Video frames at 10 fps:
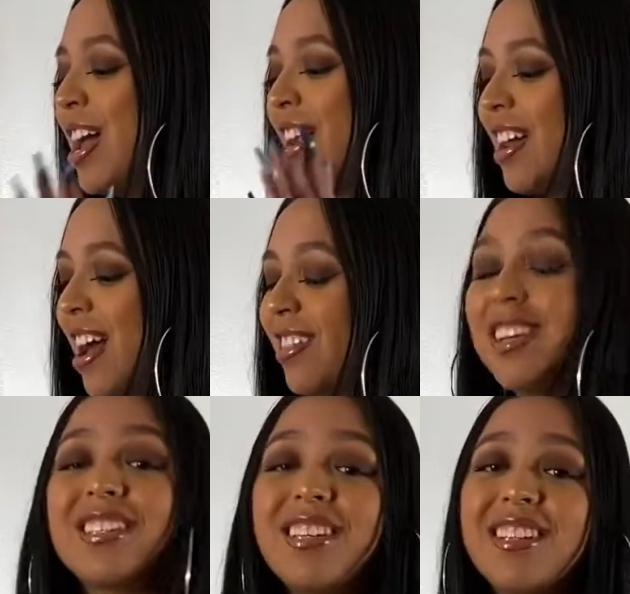Now
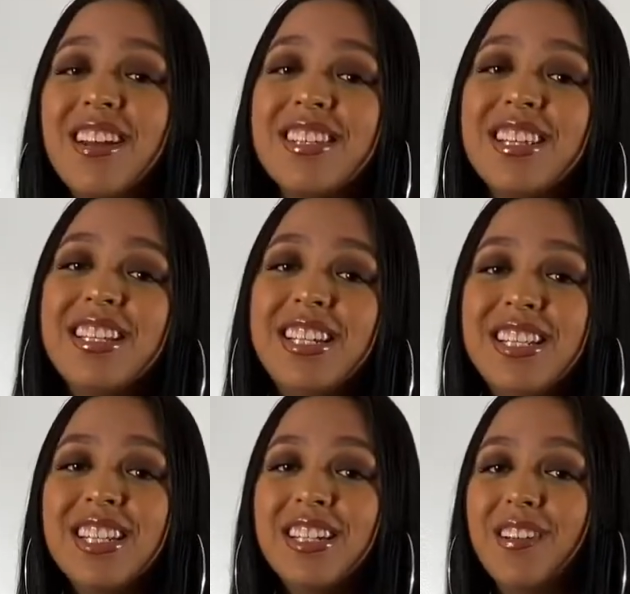let's get down to the
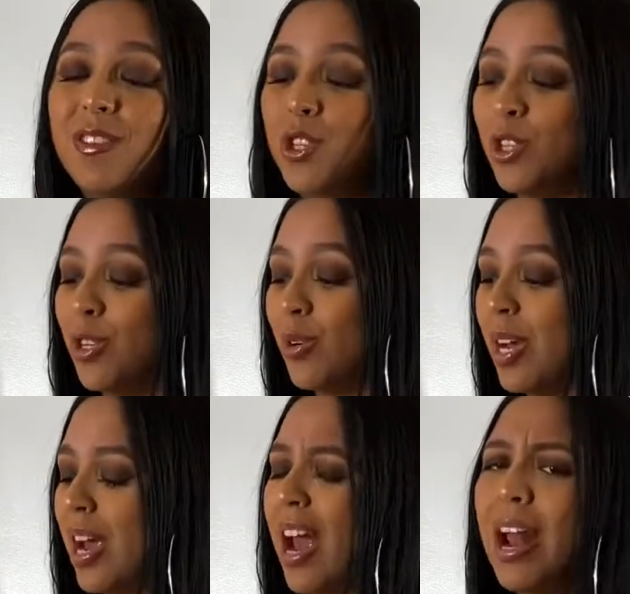detailing of the shoe.
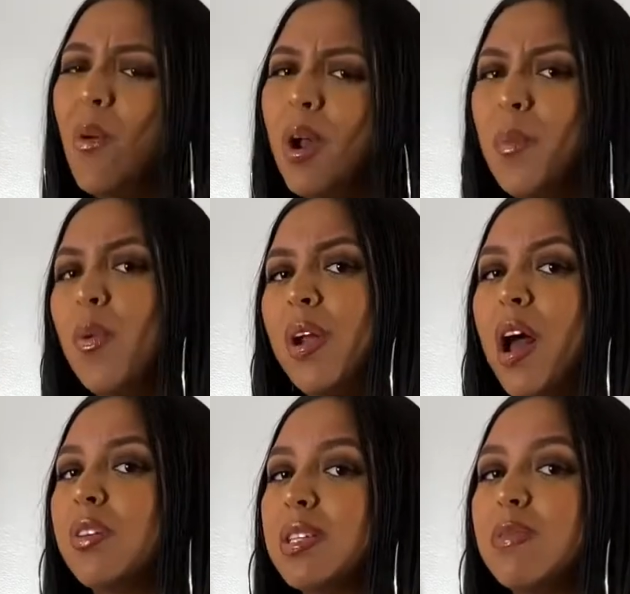And I want to point
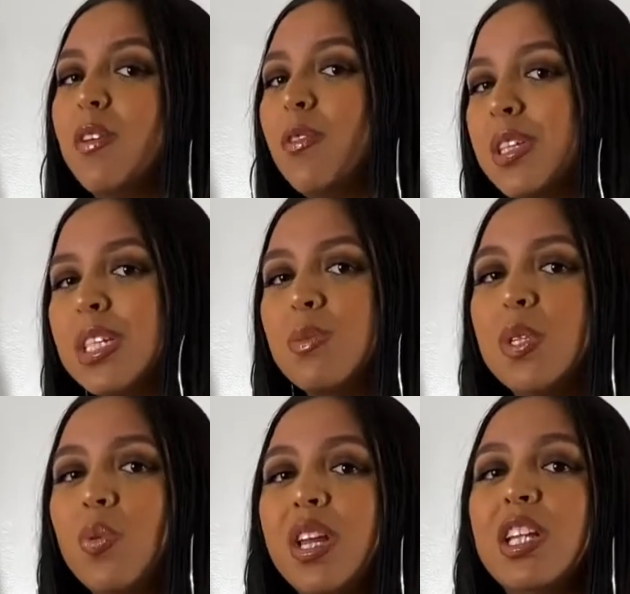out some differences
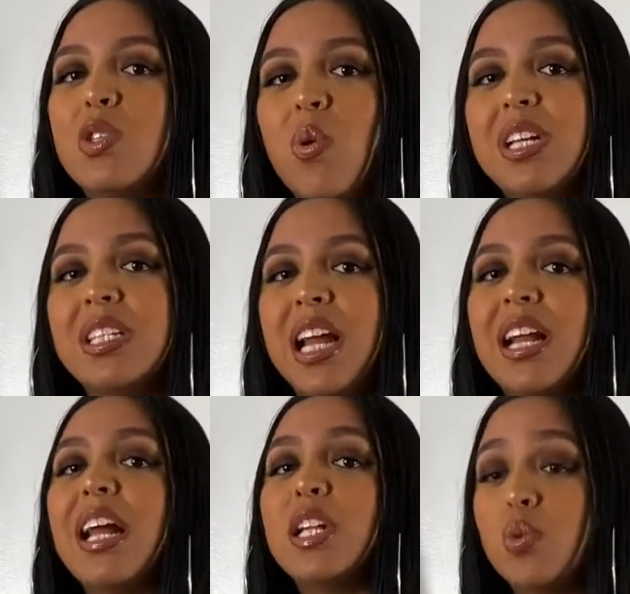between the 2010
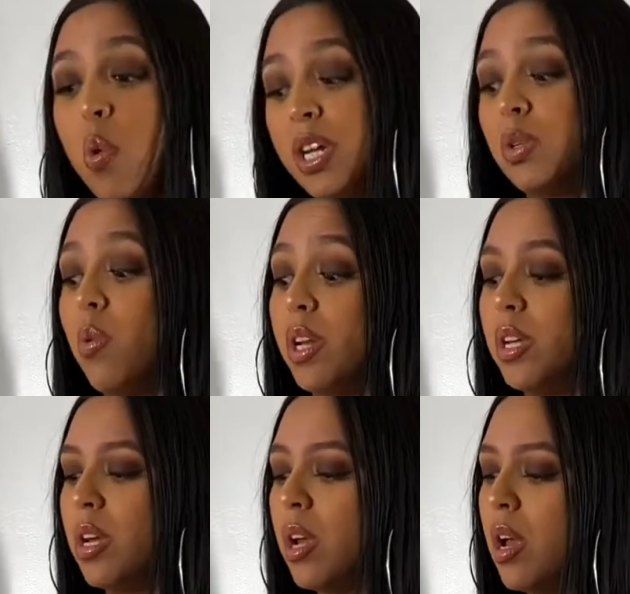and 2020,
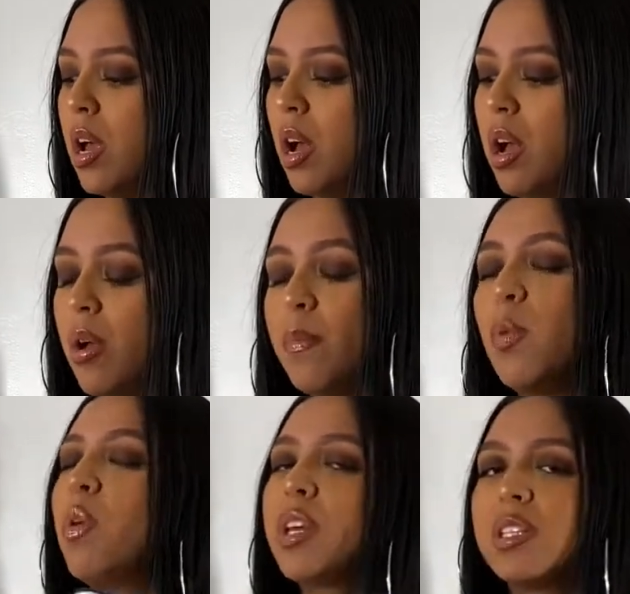but
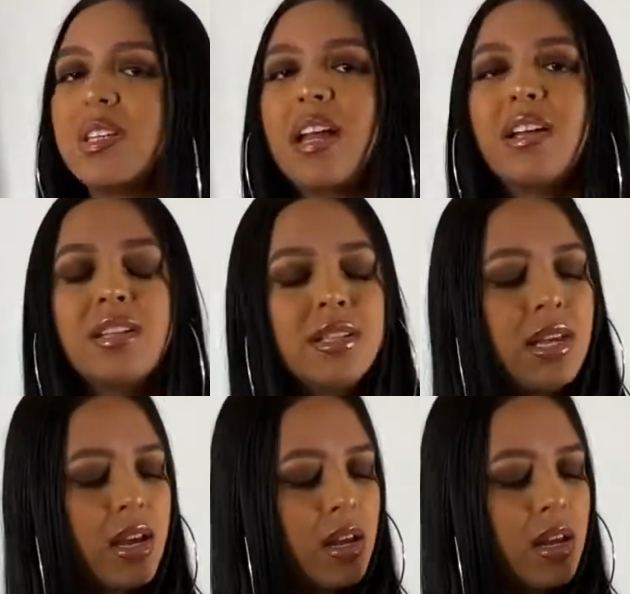we'll get to that in a sec.